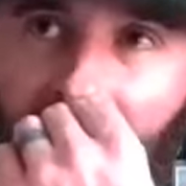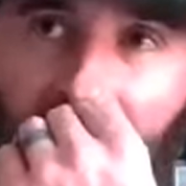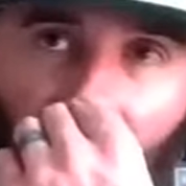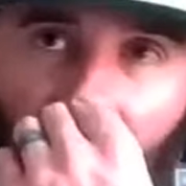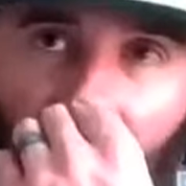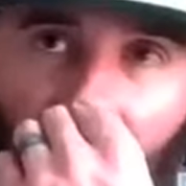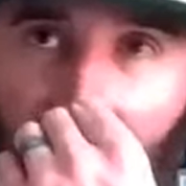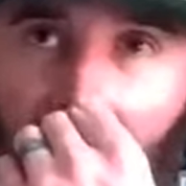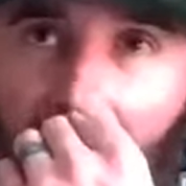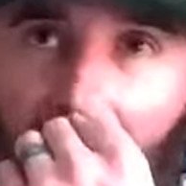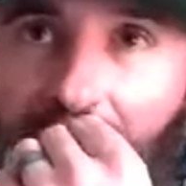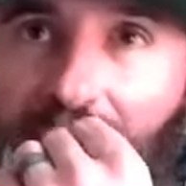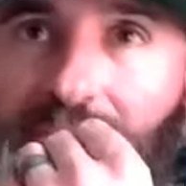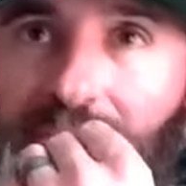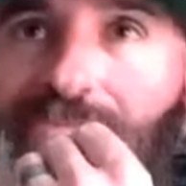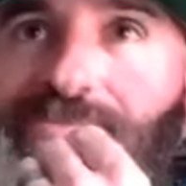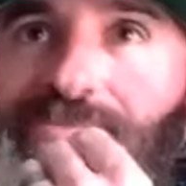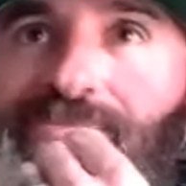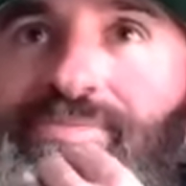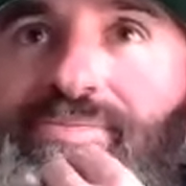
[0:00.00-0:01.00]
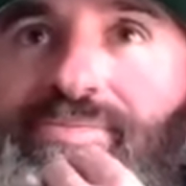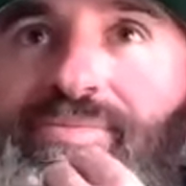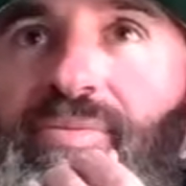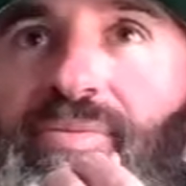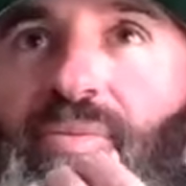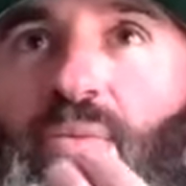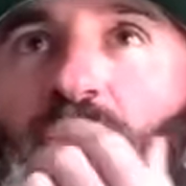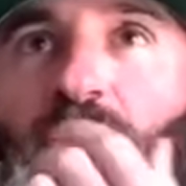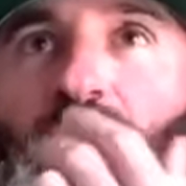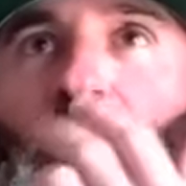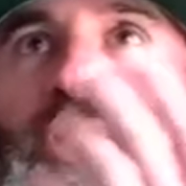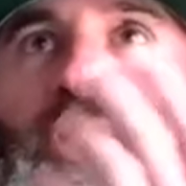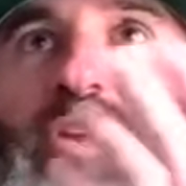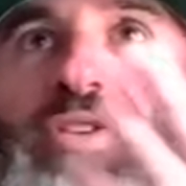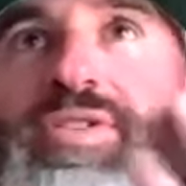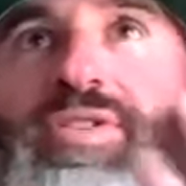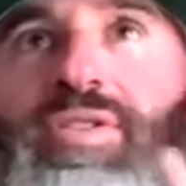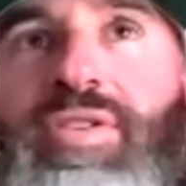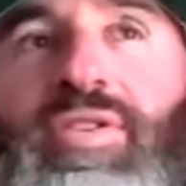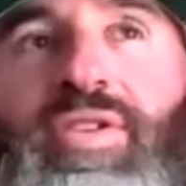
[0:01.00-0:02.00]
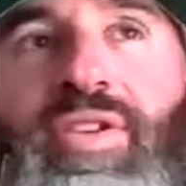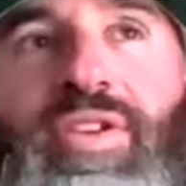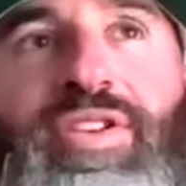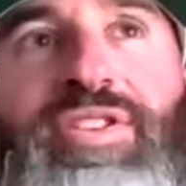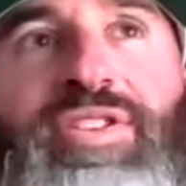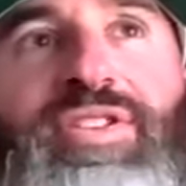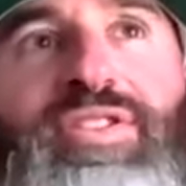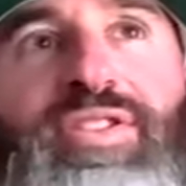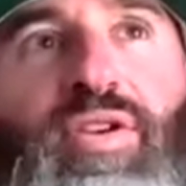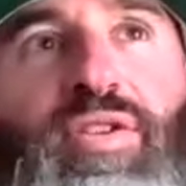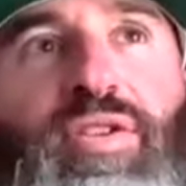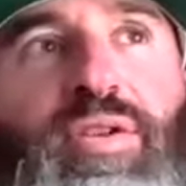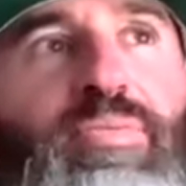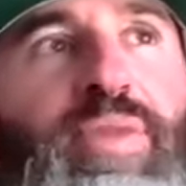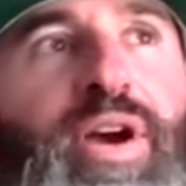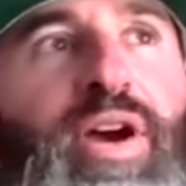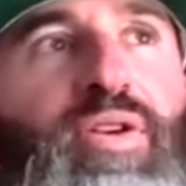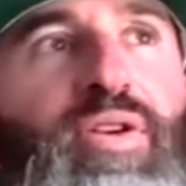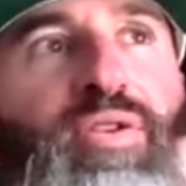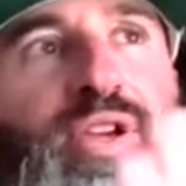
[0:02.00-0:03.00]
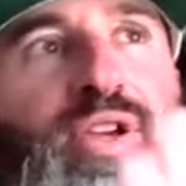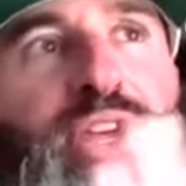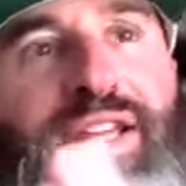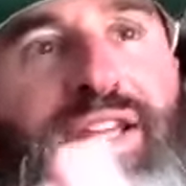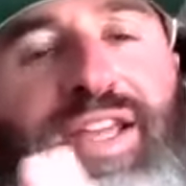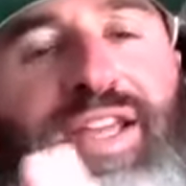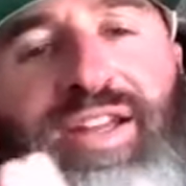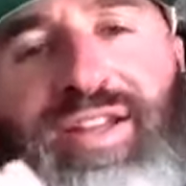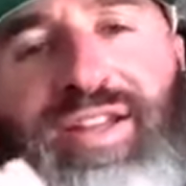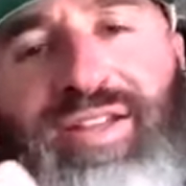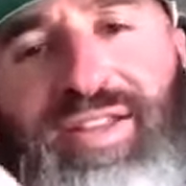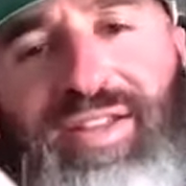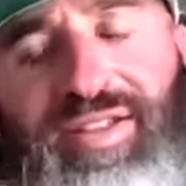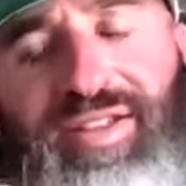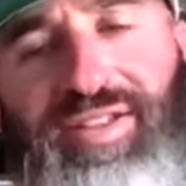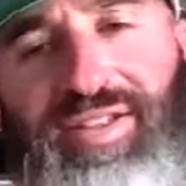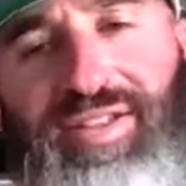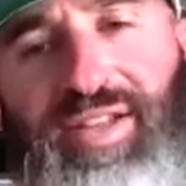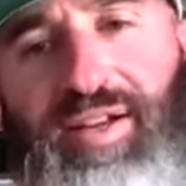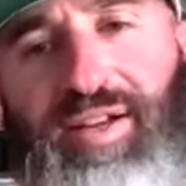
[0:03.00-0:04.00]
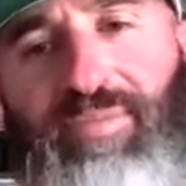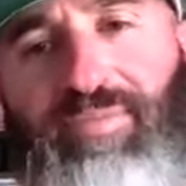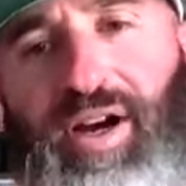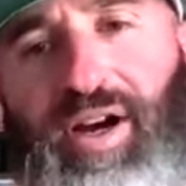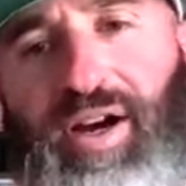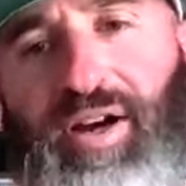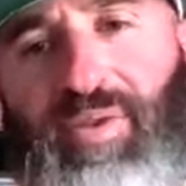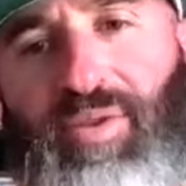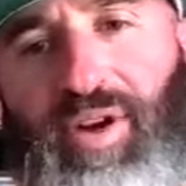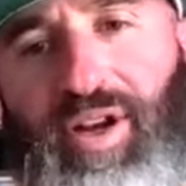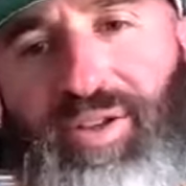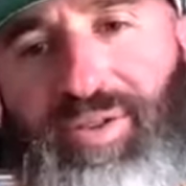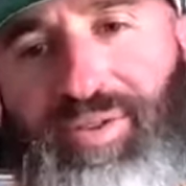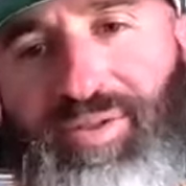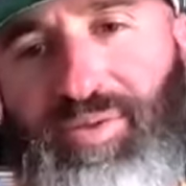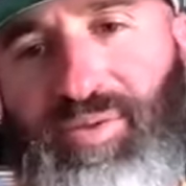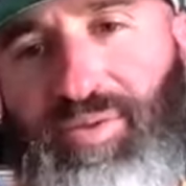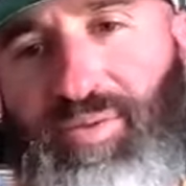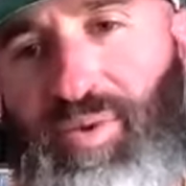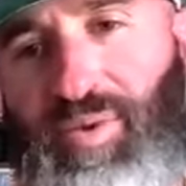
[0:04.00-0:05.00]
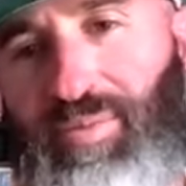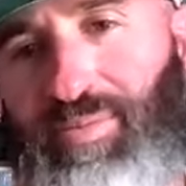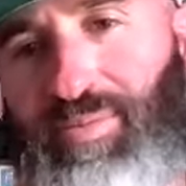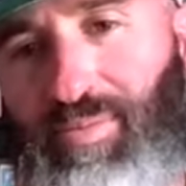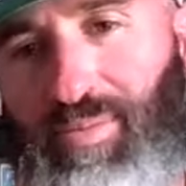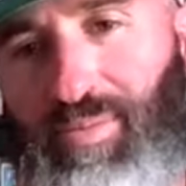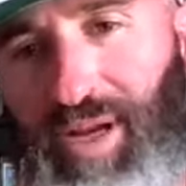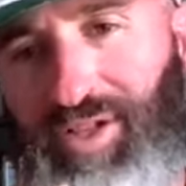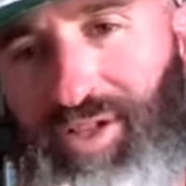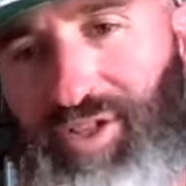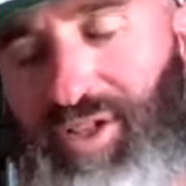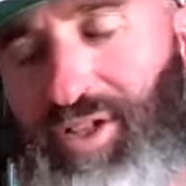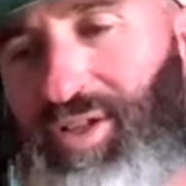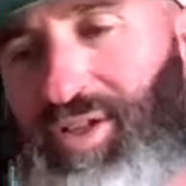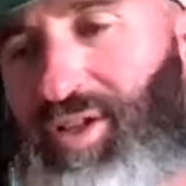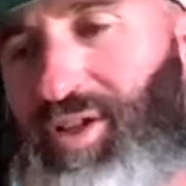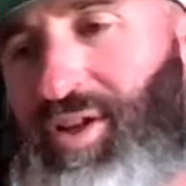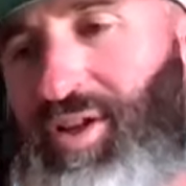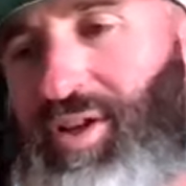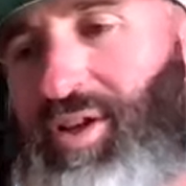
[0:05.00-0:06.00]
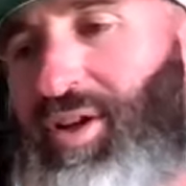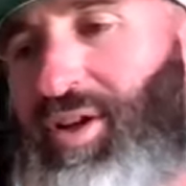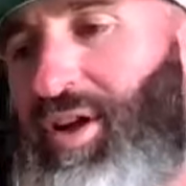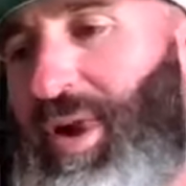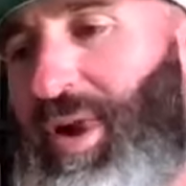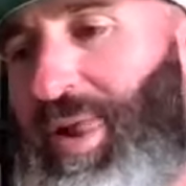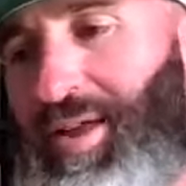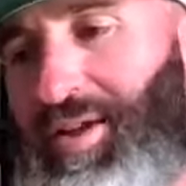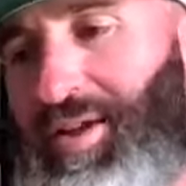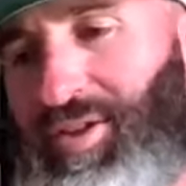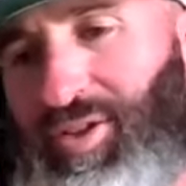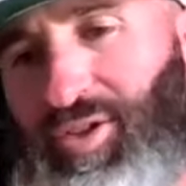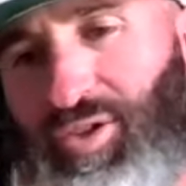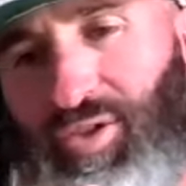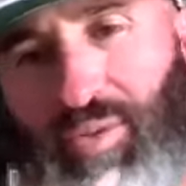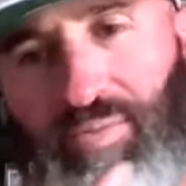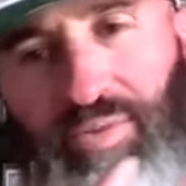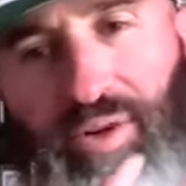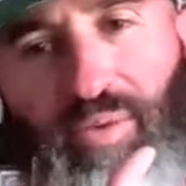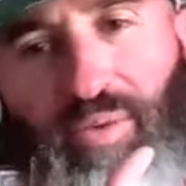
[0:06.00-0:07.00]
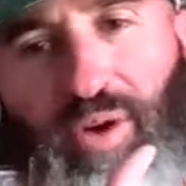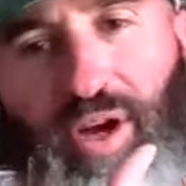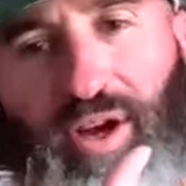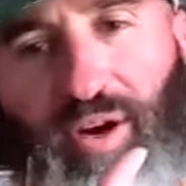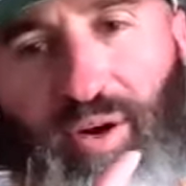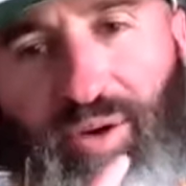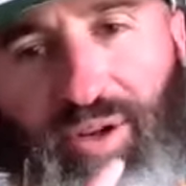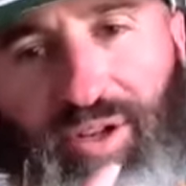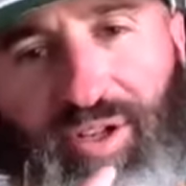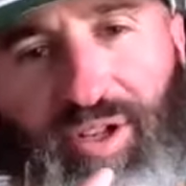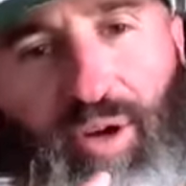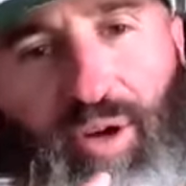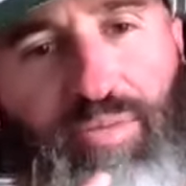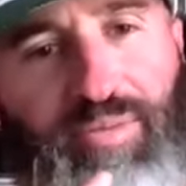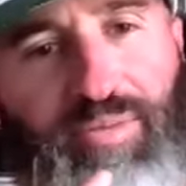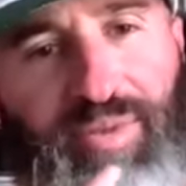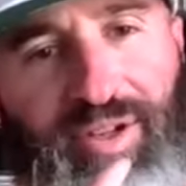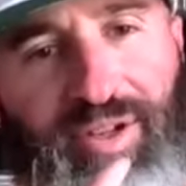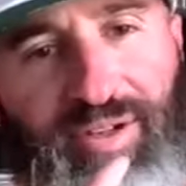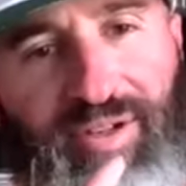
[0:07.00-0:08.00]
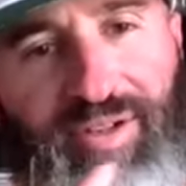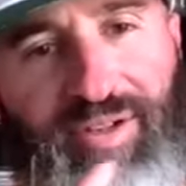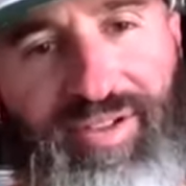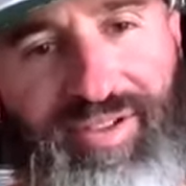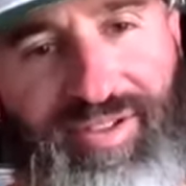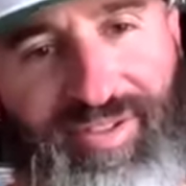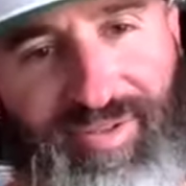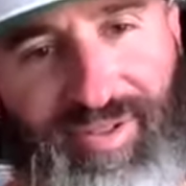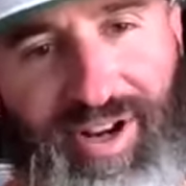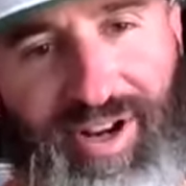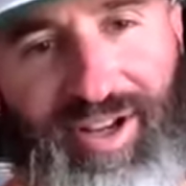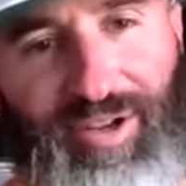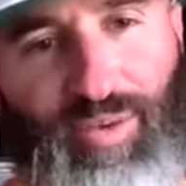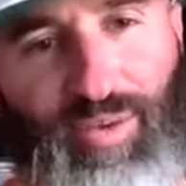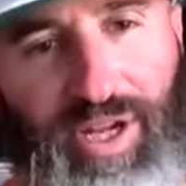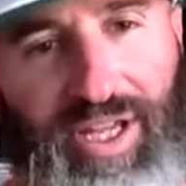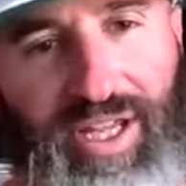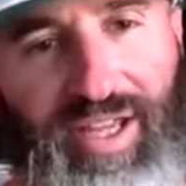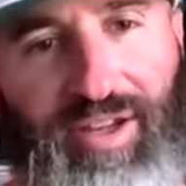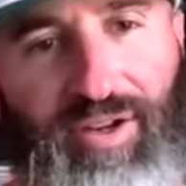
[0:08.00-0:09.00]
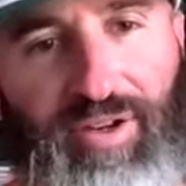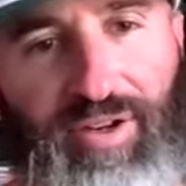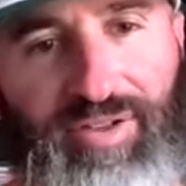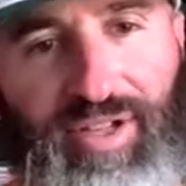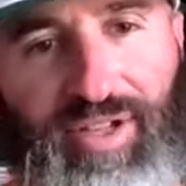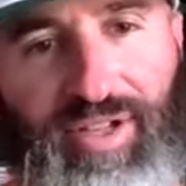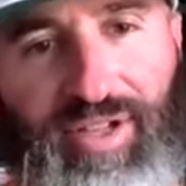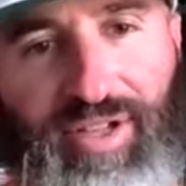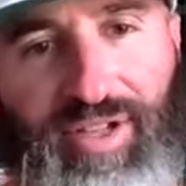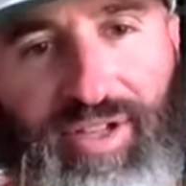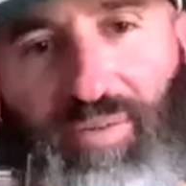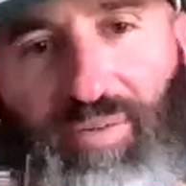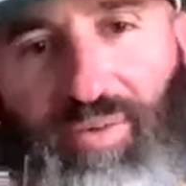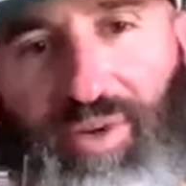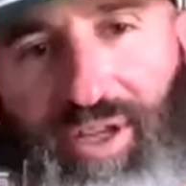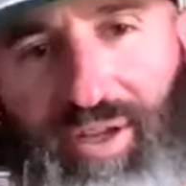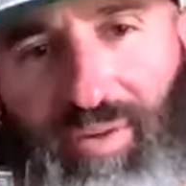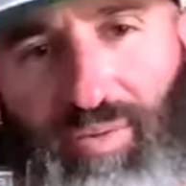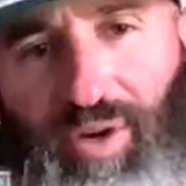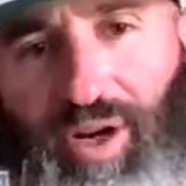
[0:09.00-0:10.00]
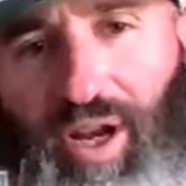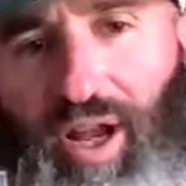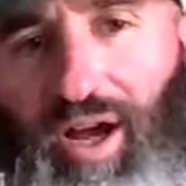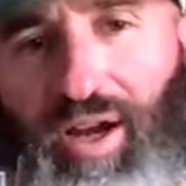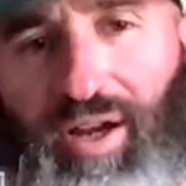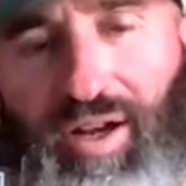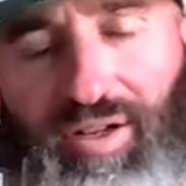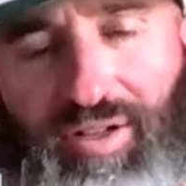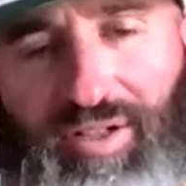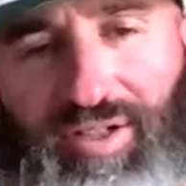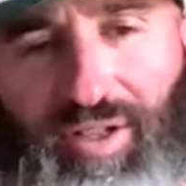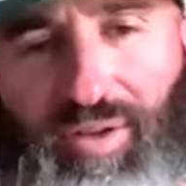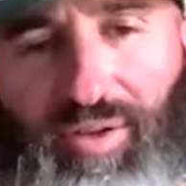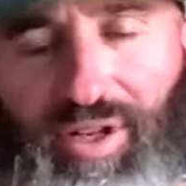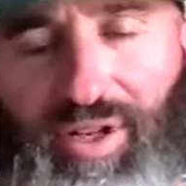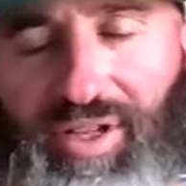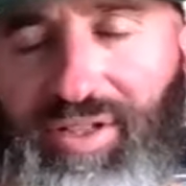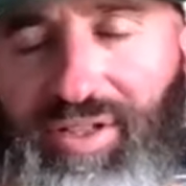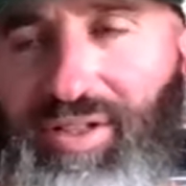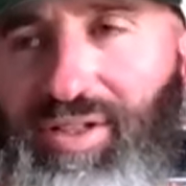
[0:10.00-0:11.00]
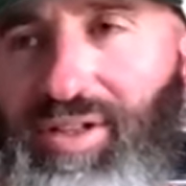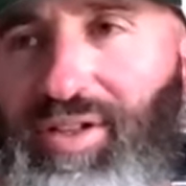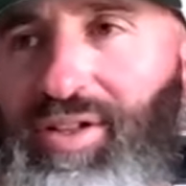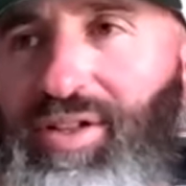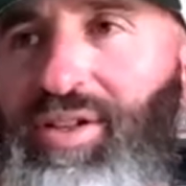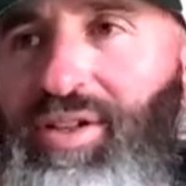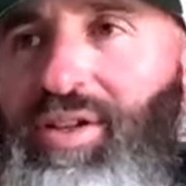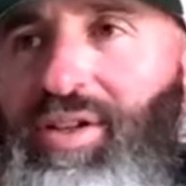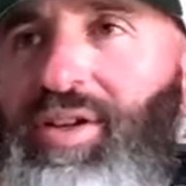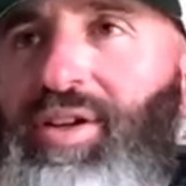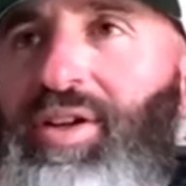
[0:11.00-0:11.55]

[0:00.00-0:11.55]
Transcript: so with that, what what is talk about okay, getting into this state of mind, right? You, you mentioned stripping away all the dopamine, right? Quick hitters that, that we can rely on so easily